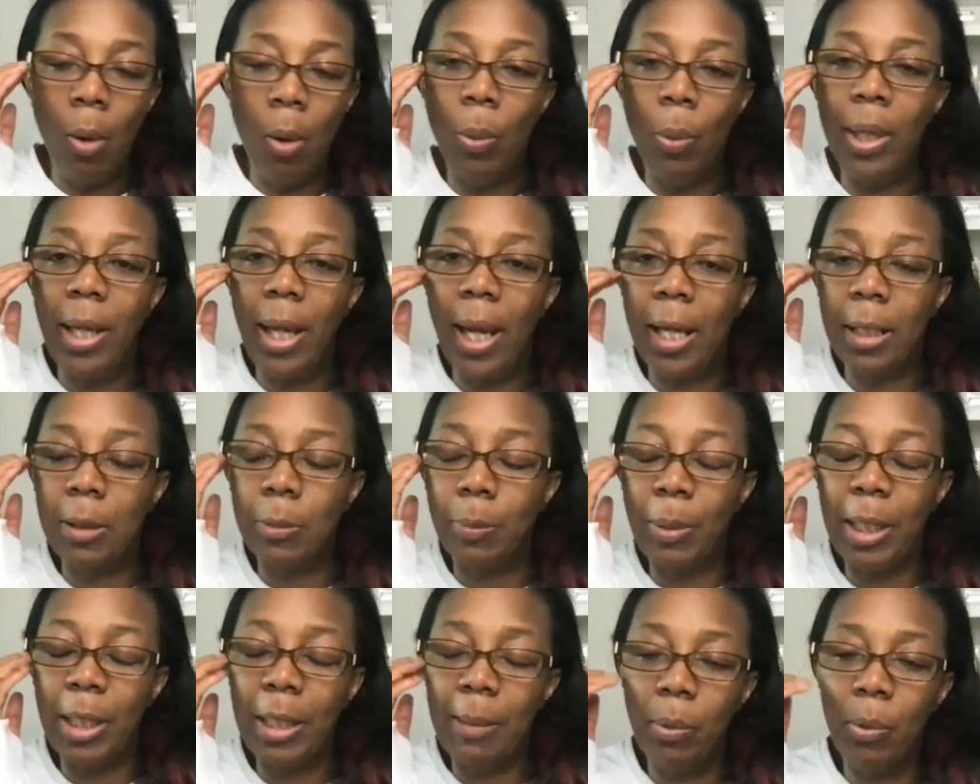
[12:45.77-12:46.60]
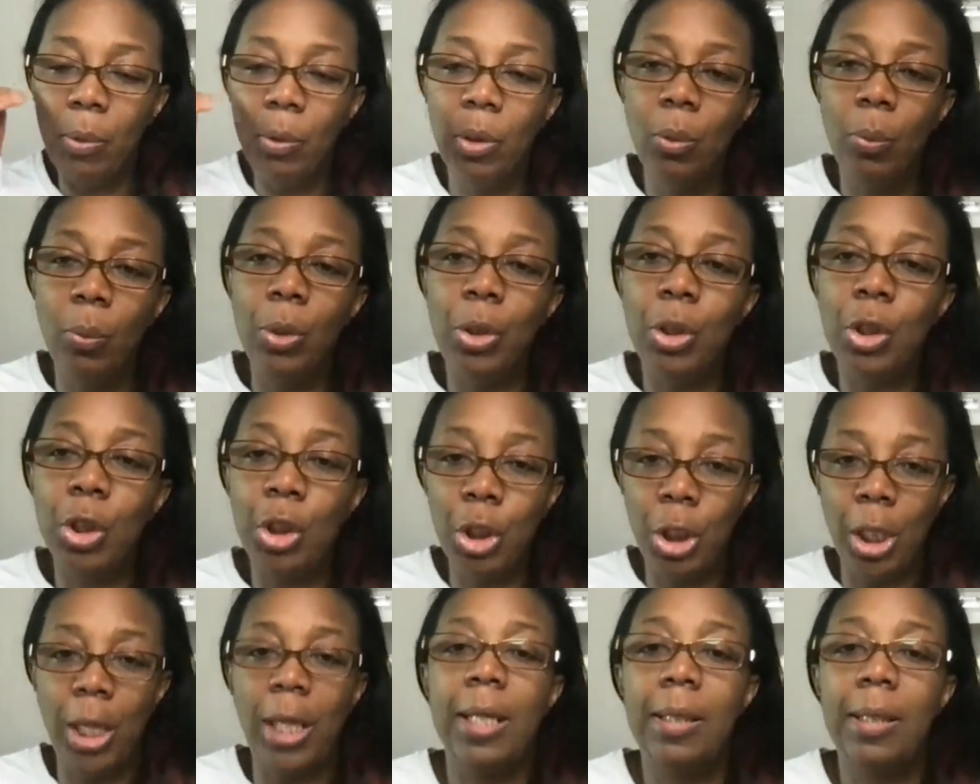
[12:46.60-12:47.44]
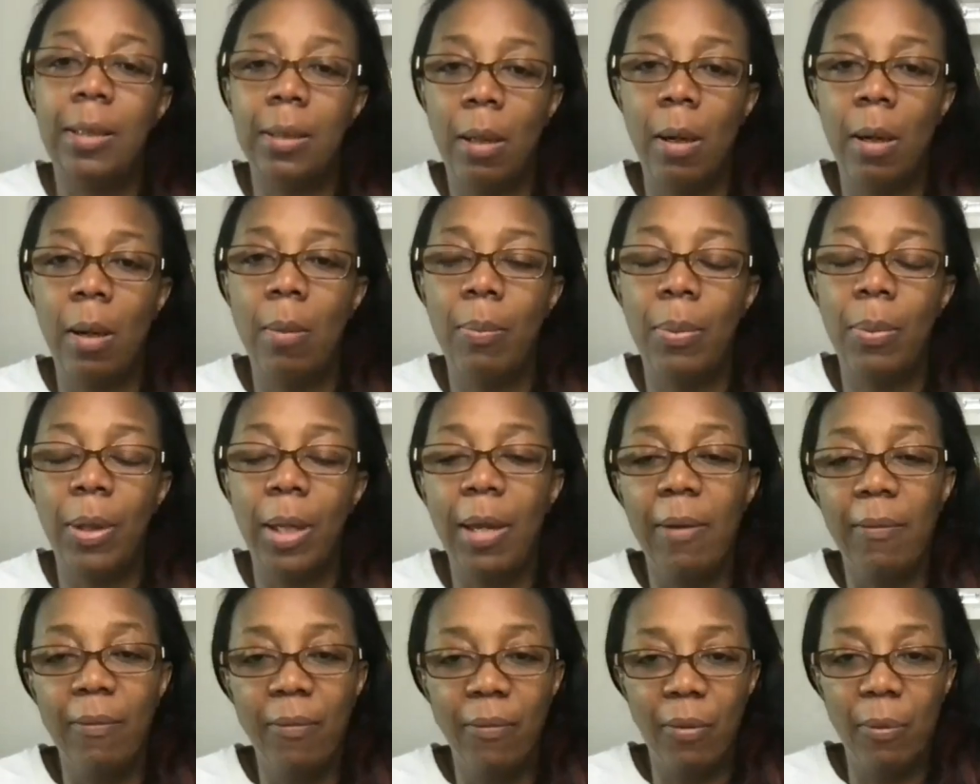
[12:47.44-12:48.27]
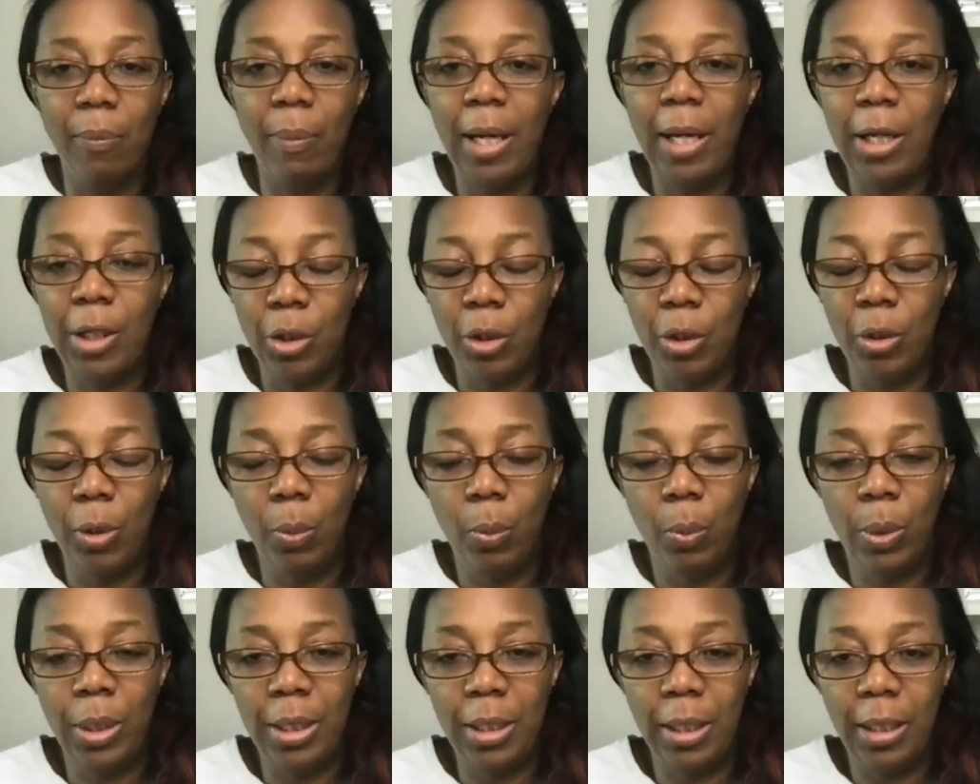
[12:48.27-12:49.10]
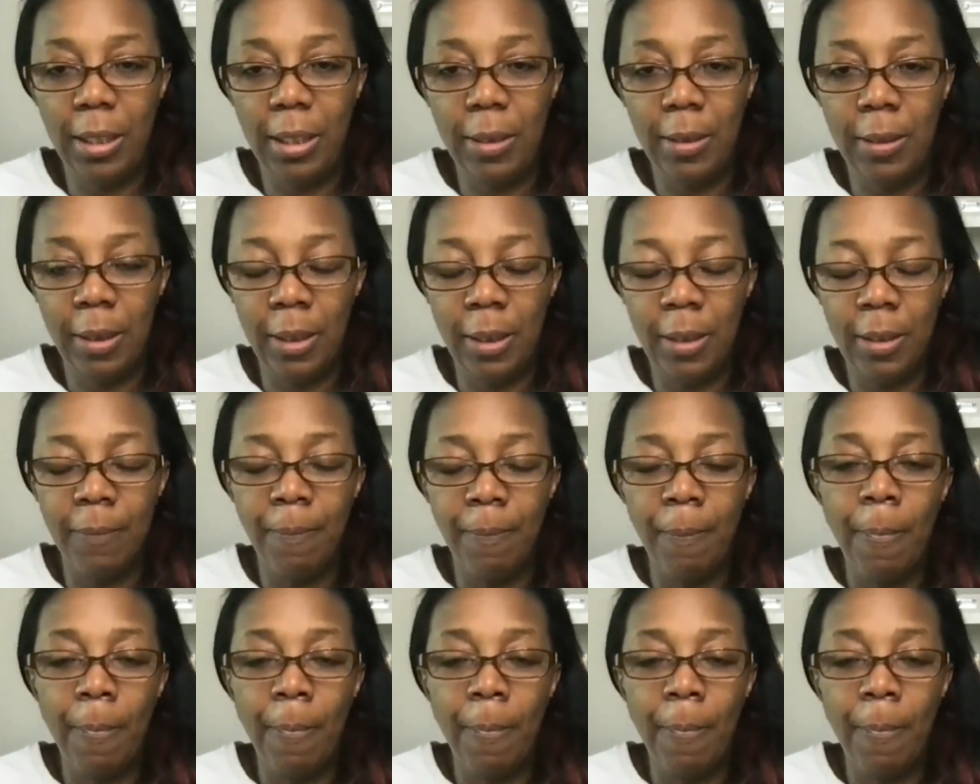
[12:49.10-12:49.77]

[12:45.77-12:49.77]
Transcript: We had people that would chase up information that we needed.